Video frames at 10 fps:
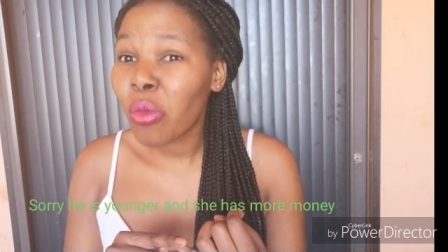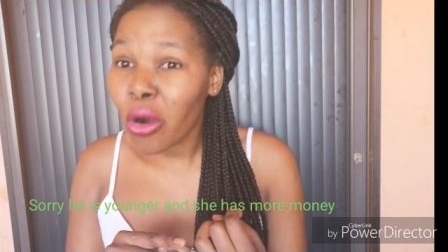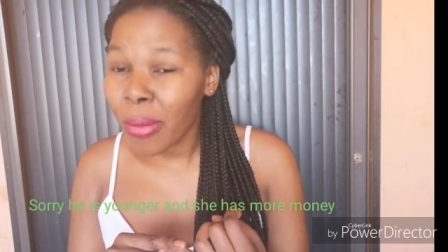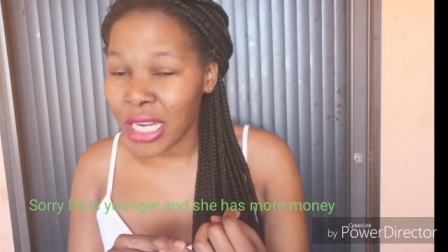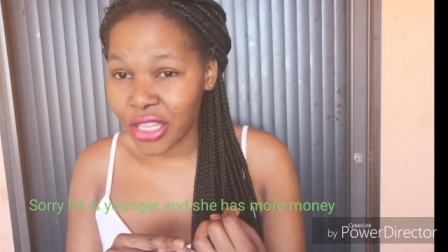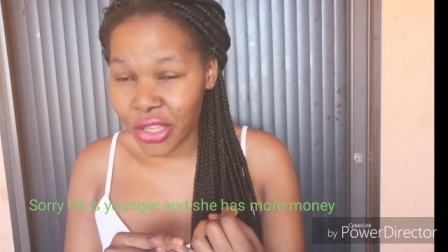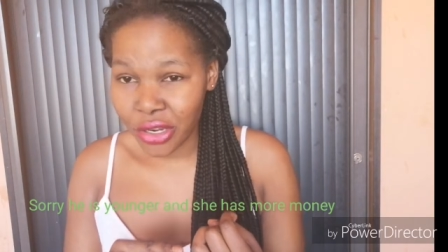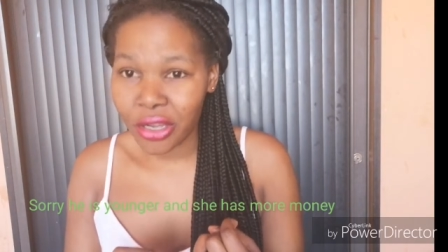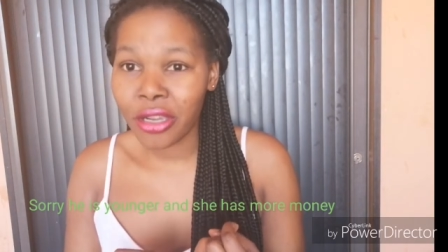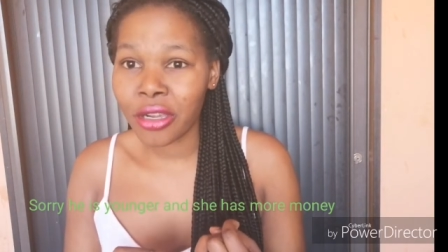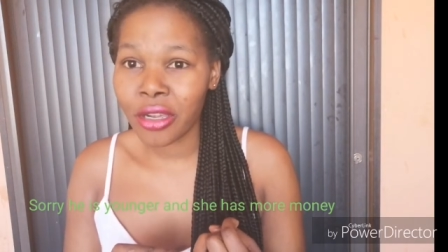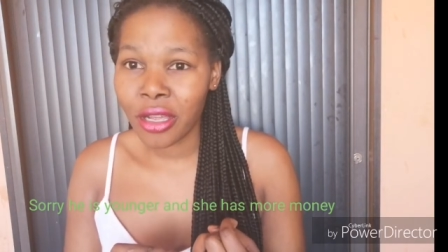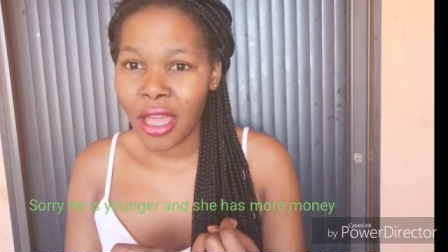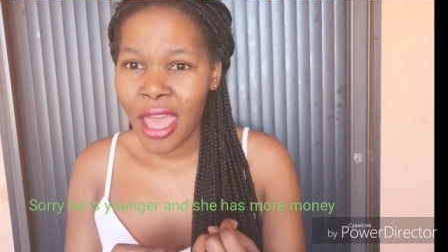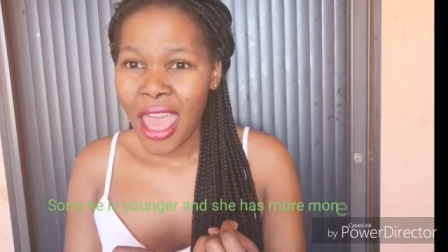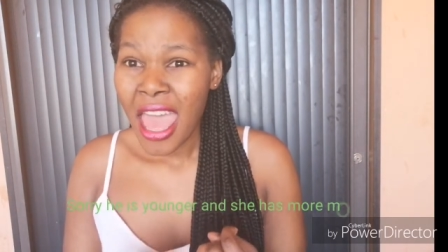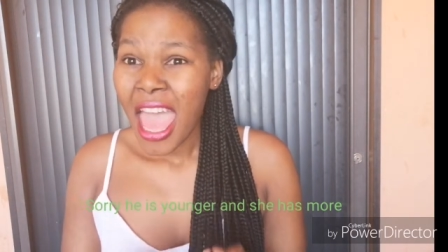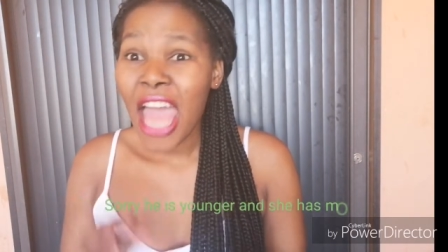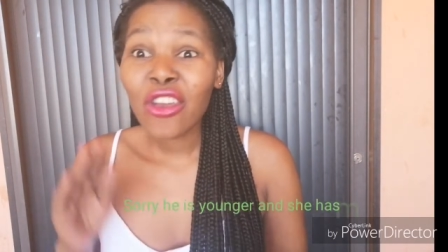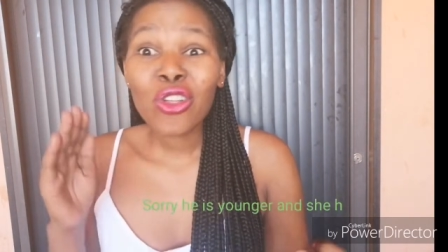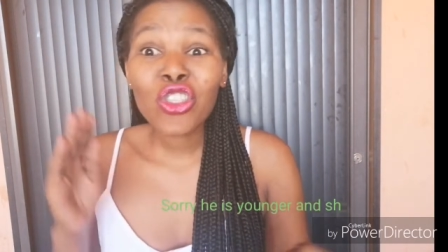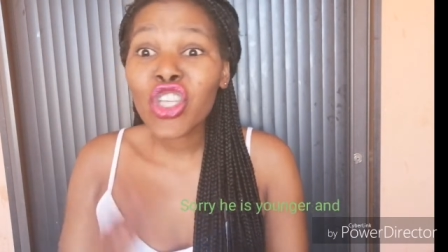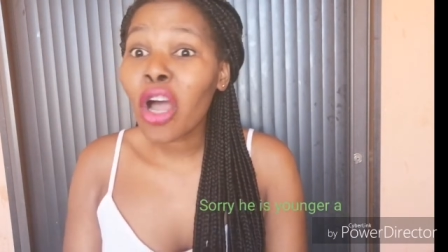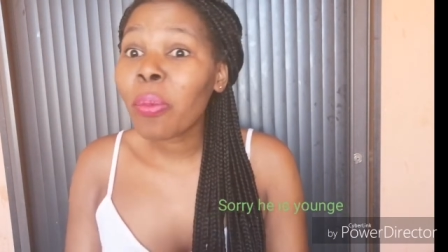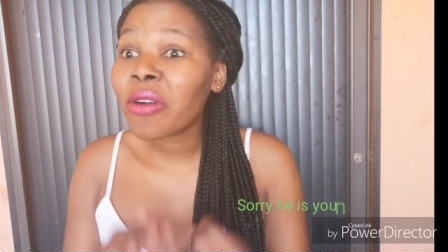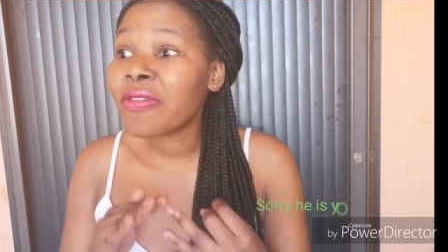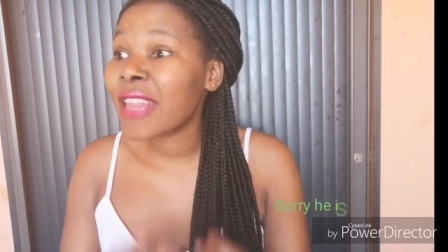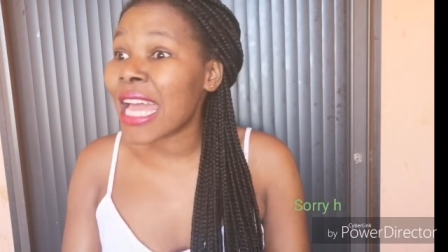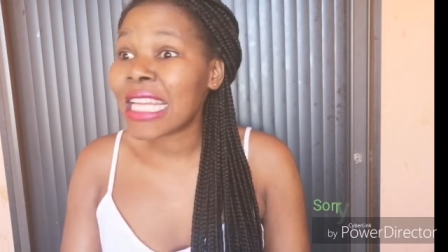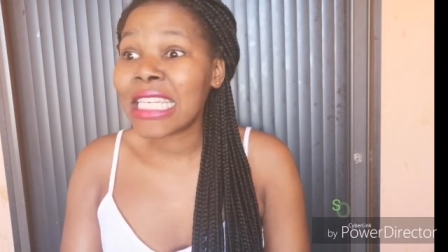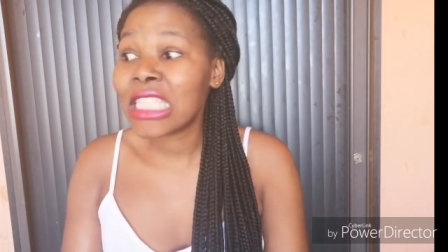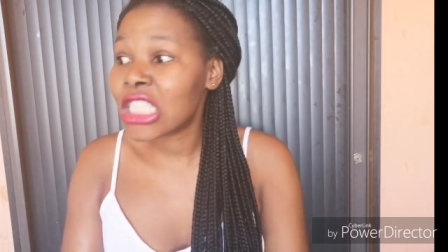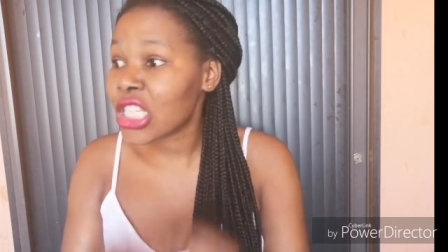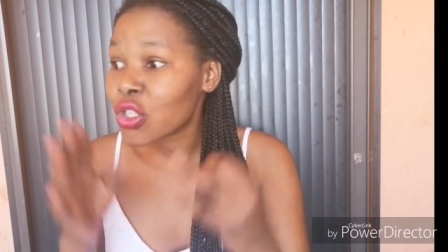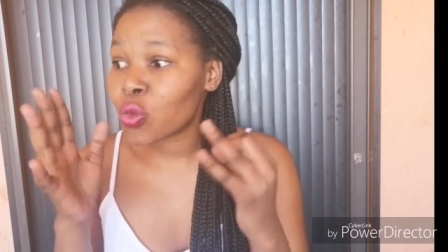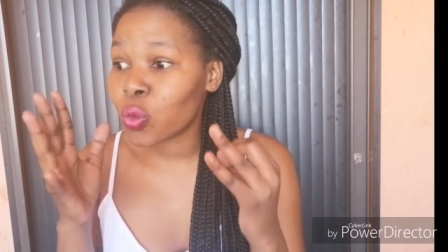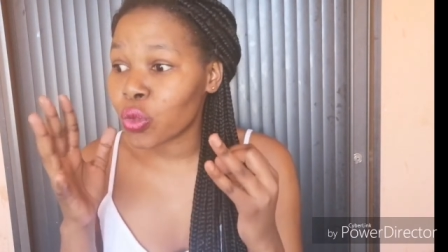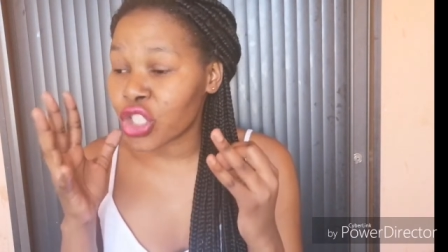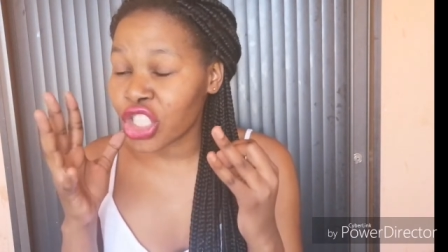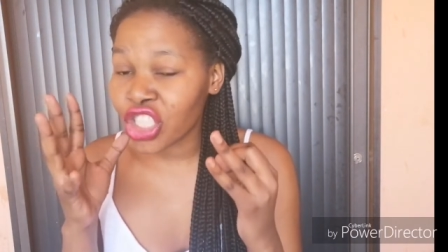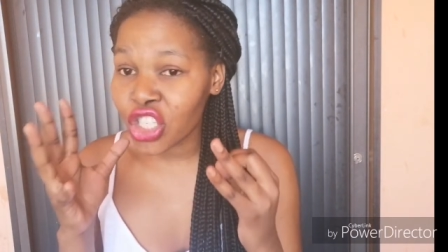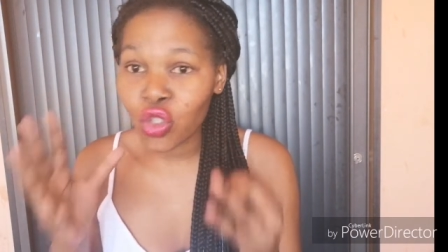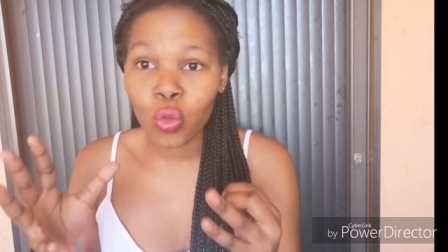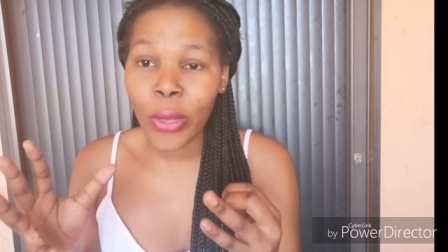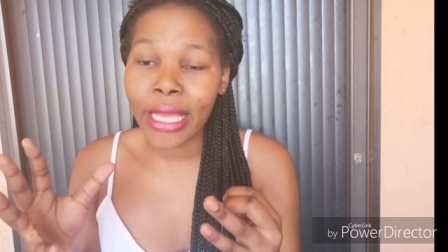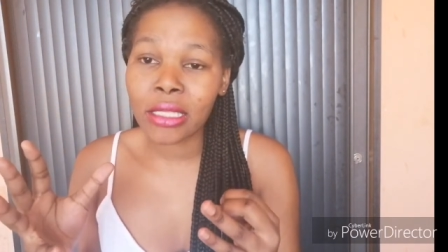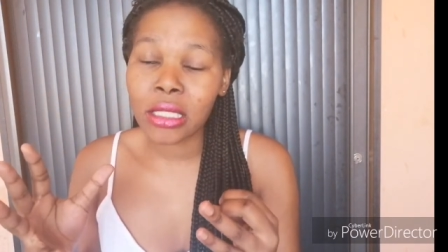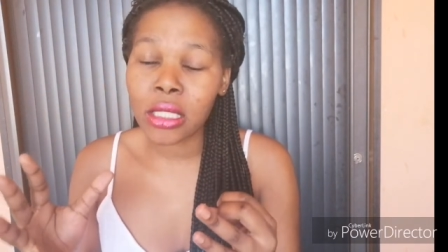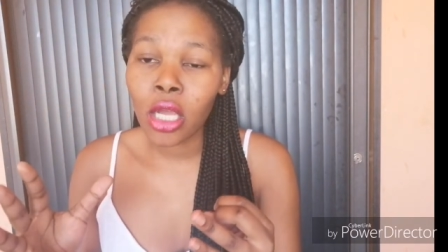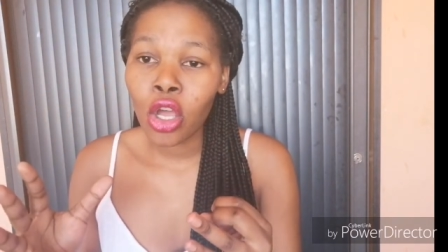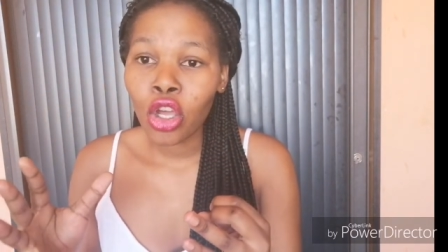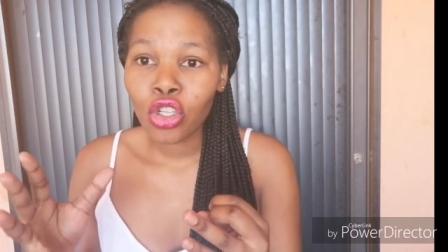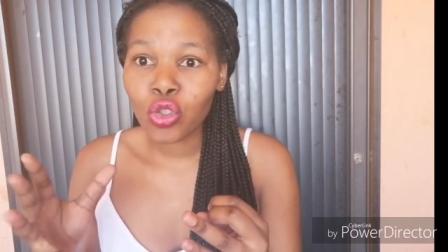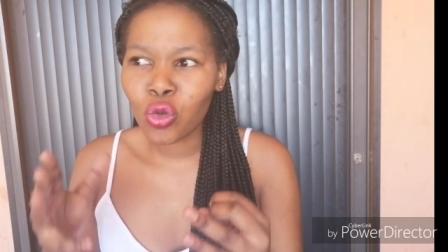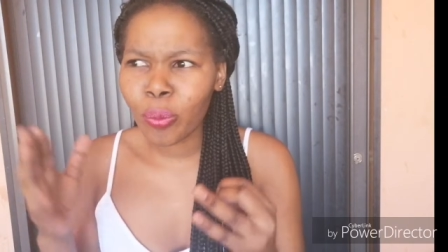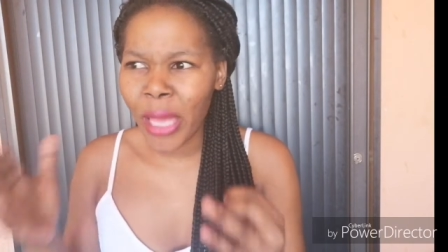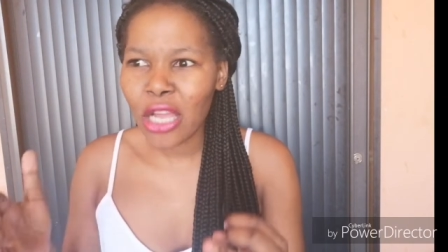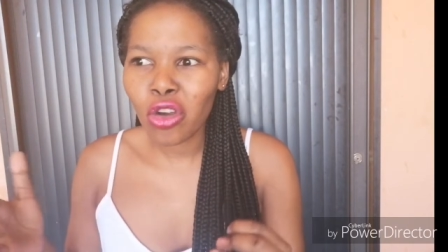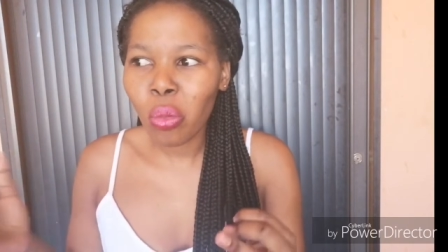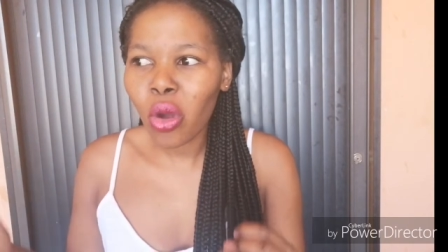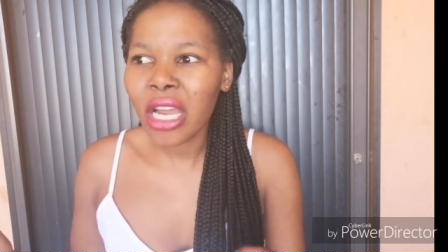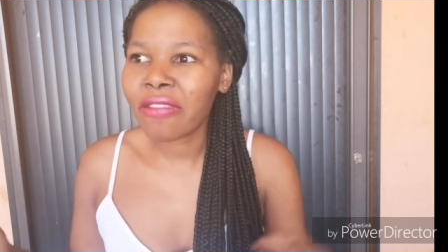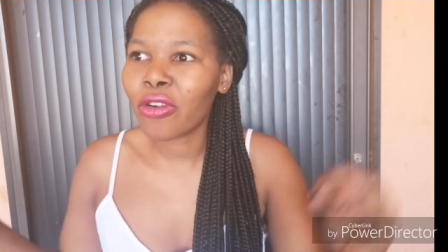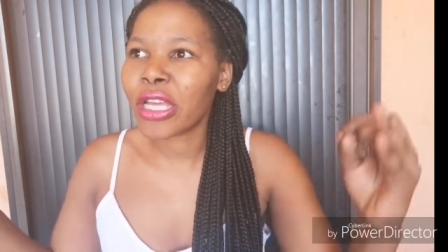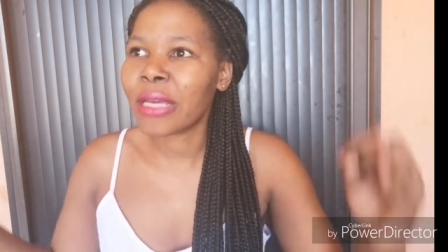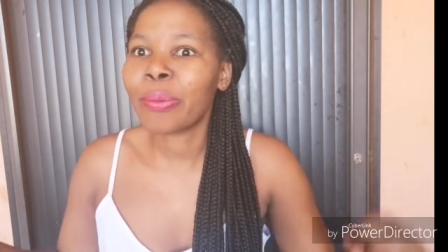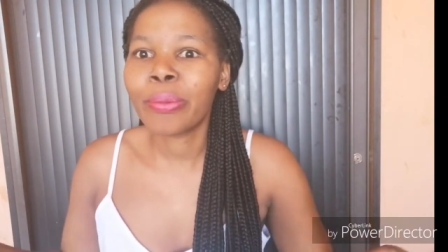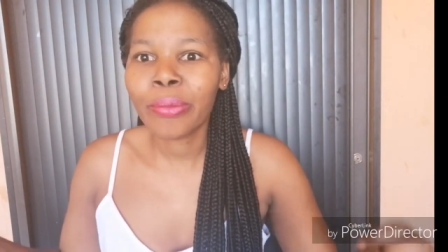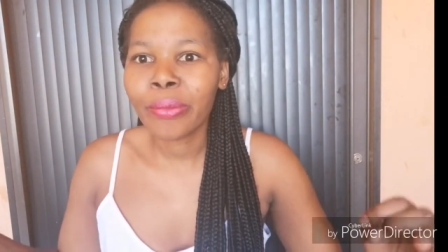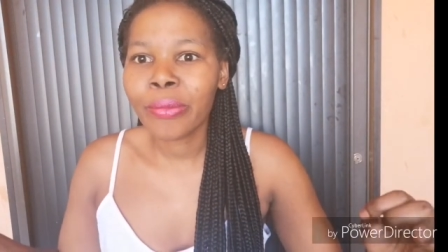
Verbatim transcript: more money than her and on top of that he just she just went to pay lobola for him